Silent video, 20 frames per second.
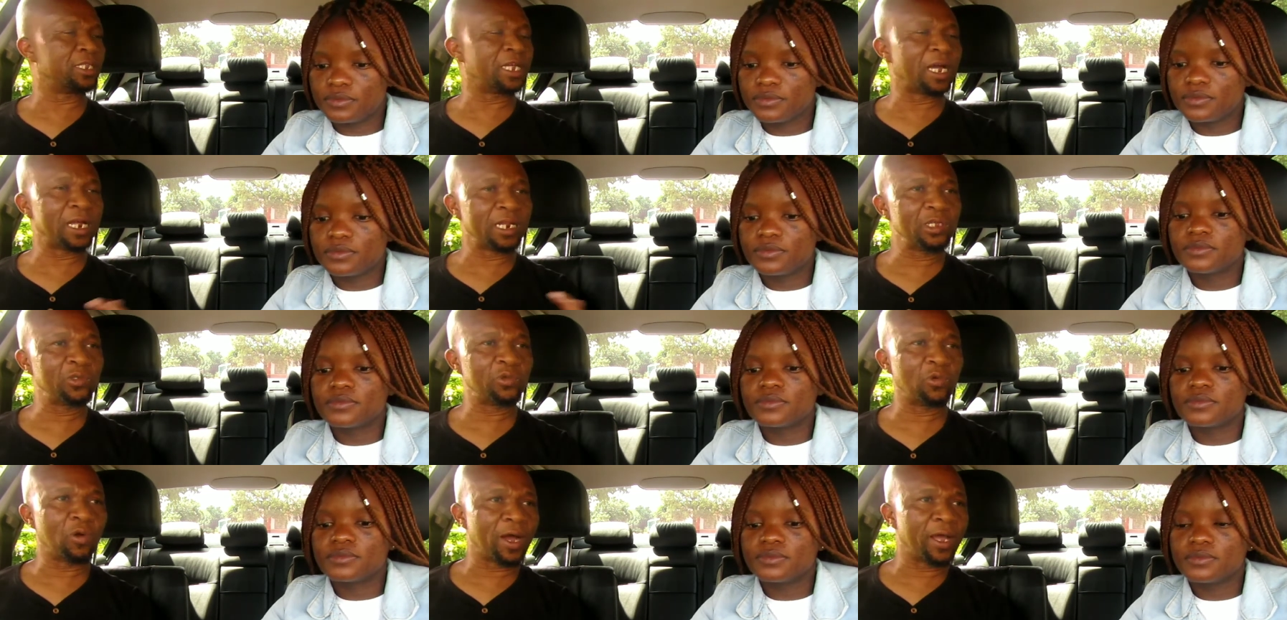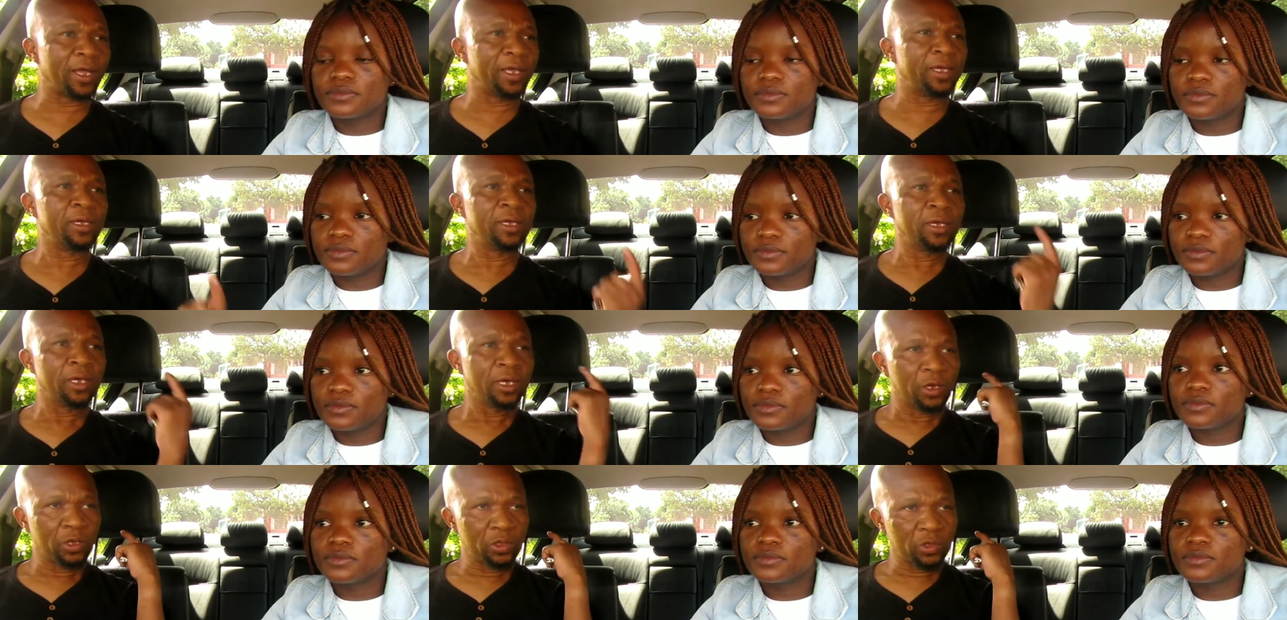Speaker 1: That is why
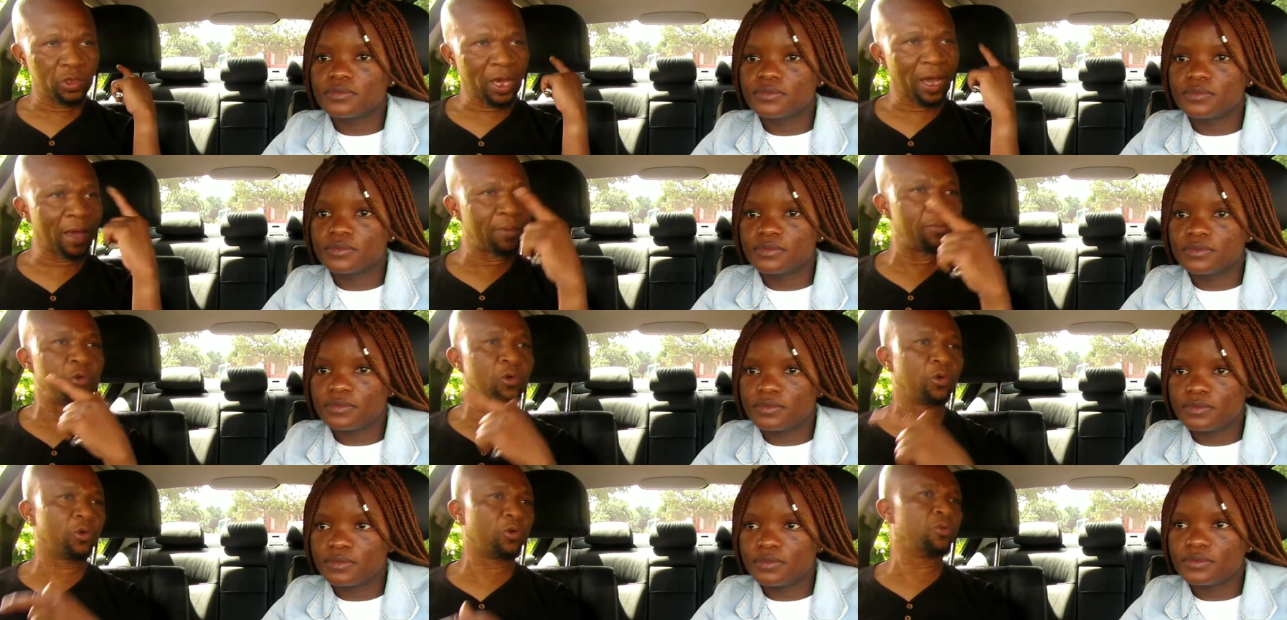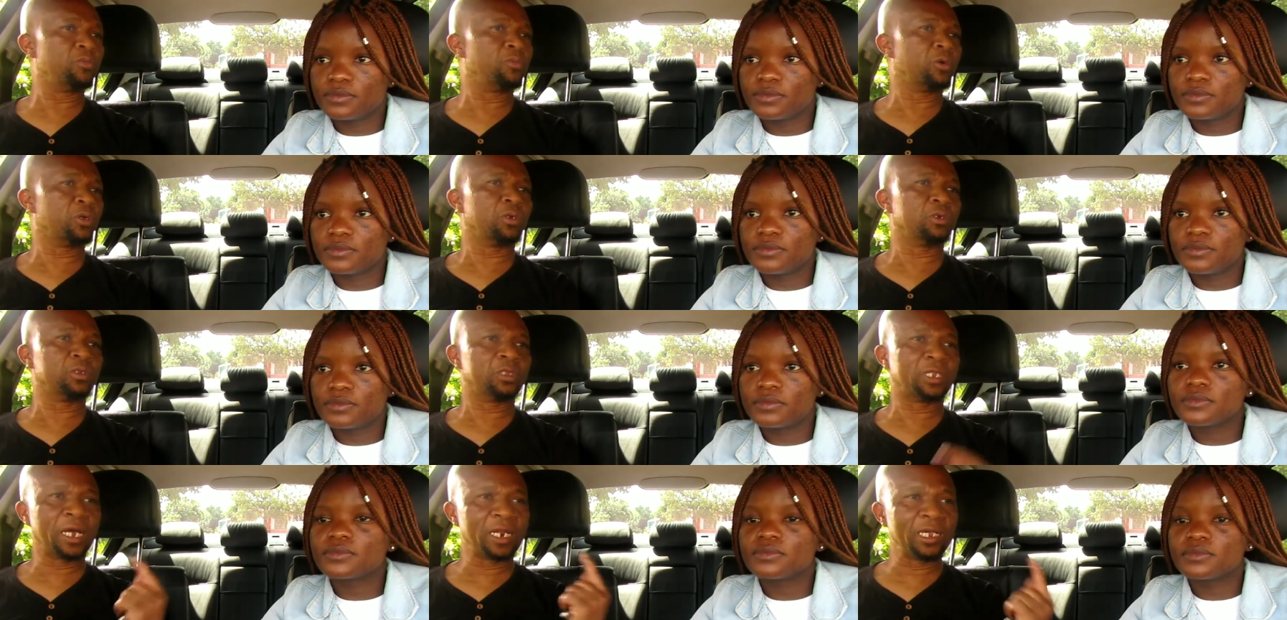I'm your role
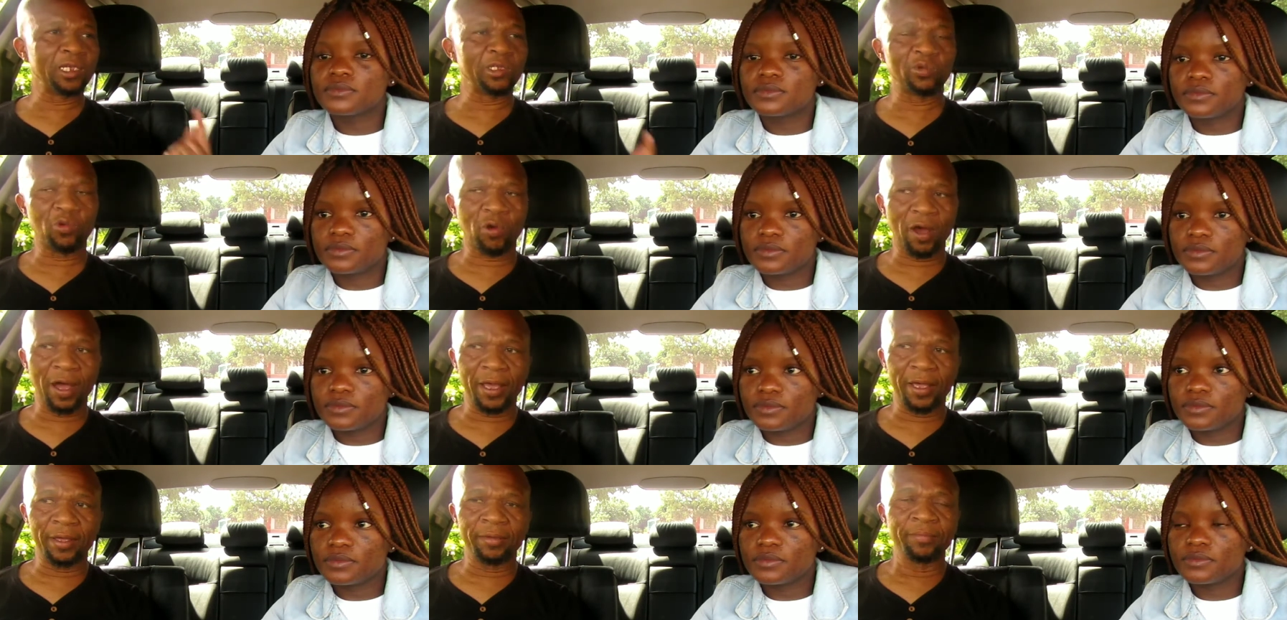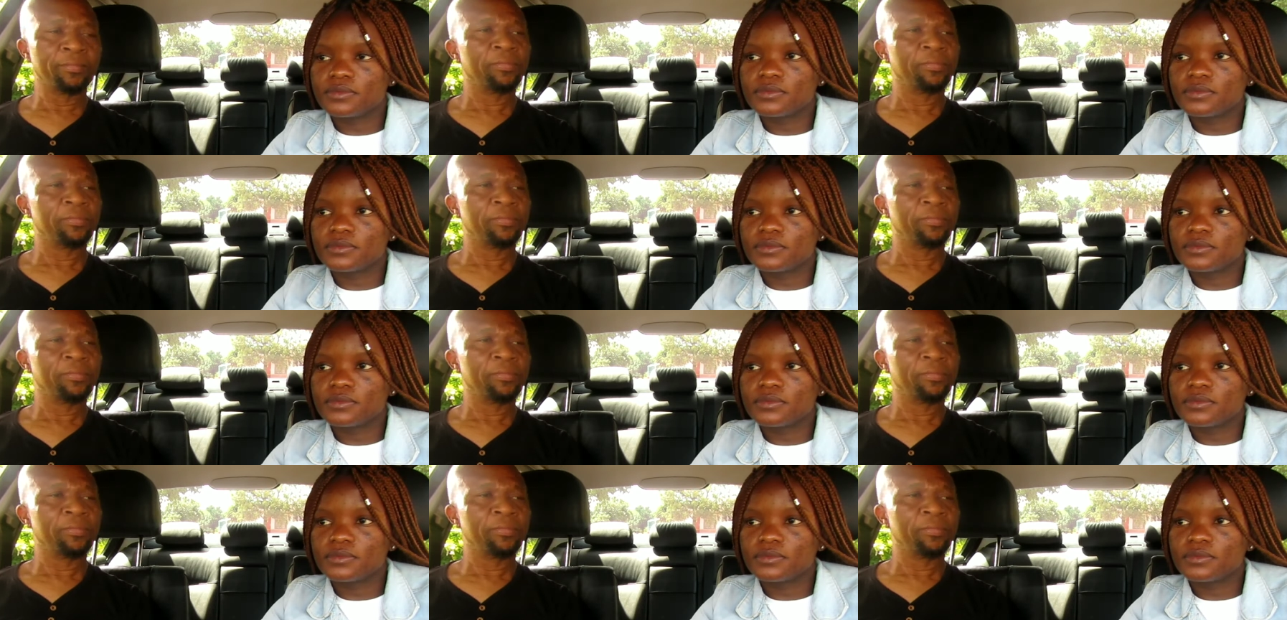model. That is why